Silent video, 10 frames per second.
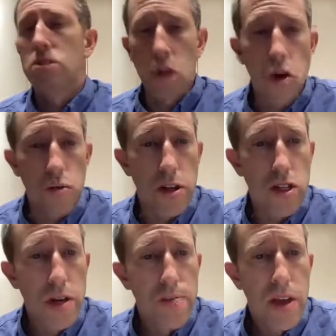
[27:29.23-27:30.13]

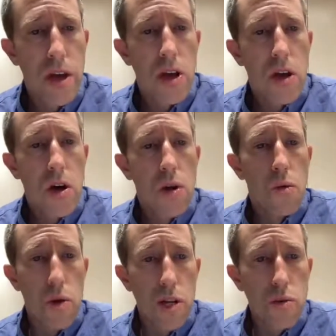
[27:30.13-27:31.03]
Coleridge.
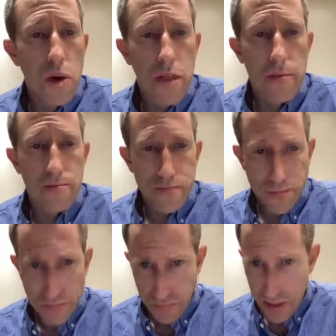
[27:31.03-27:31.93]
Wordsworth,
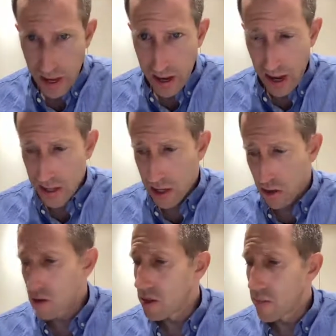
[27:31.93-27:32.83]
in
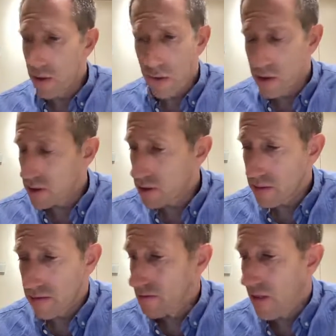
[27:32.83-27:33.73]
1802, someone who was
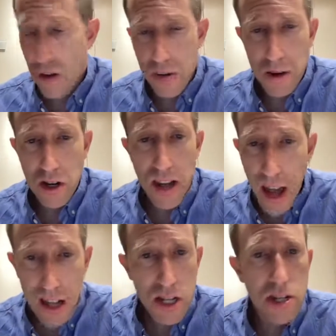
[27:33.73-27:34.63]
very much
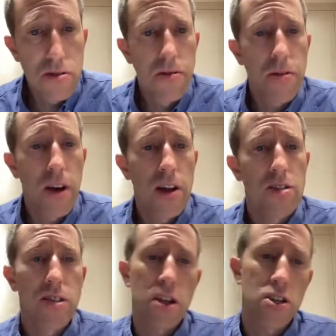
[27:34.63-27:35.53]
attached to
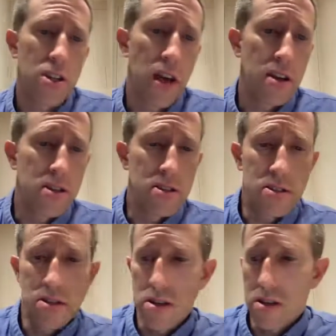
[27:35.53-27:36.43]
France, actually had
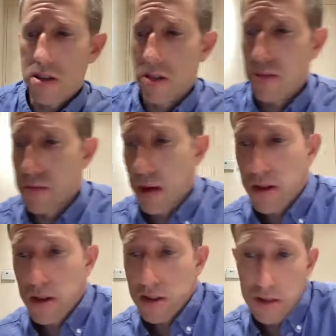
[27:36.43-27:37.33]
his
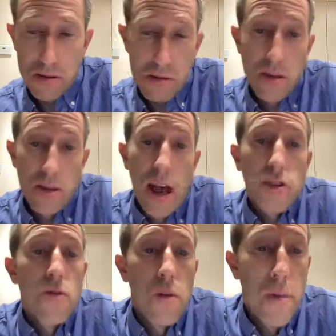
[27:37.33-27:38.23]

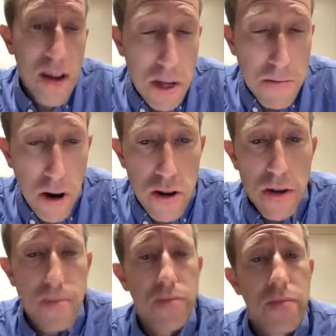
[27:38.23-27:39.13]
actual romantic
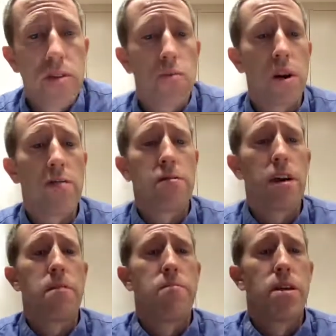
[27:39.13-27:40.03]
partner, his wife
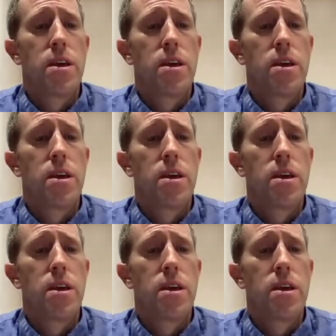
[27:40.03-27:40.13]
there.